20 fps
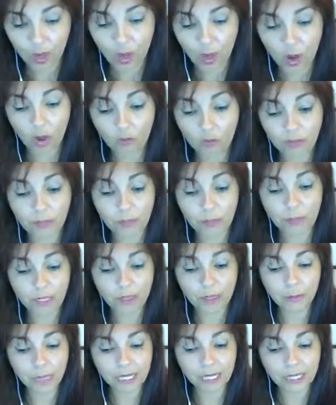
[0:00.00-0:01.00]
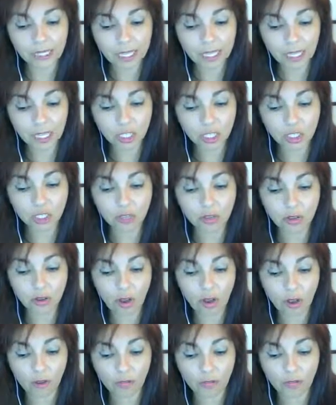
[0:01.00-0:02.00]
of the pigmentation
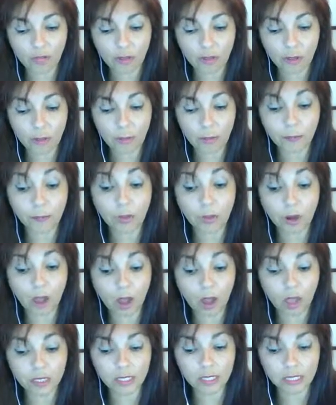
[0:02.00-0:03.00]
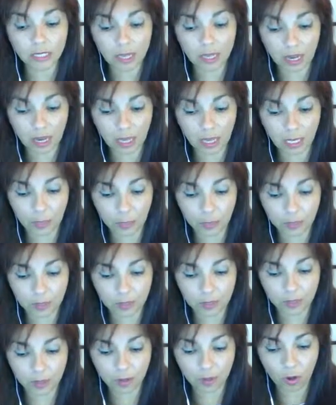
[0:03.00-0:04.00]
of blood
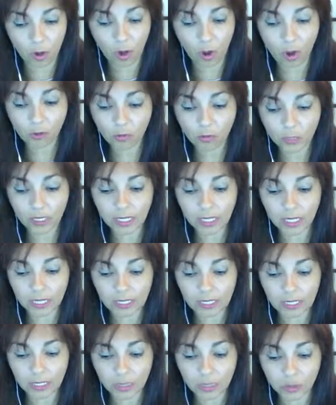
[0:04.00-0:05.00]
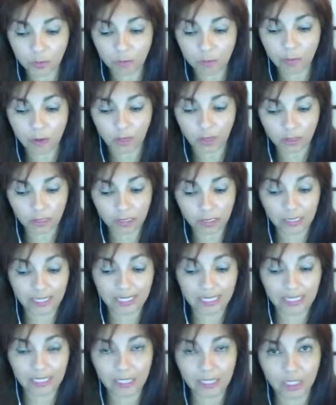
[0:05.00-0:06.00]
types, all related to bodily
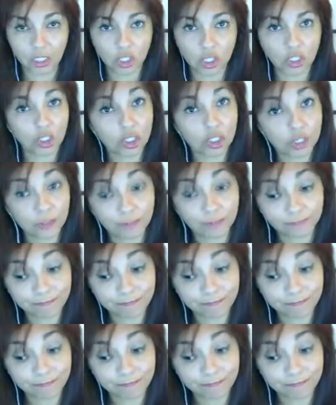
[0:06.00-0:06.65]
lineage.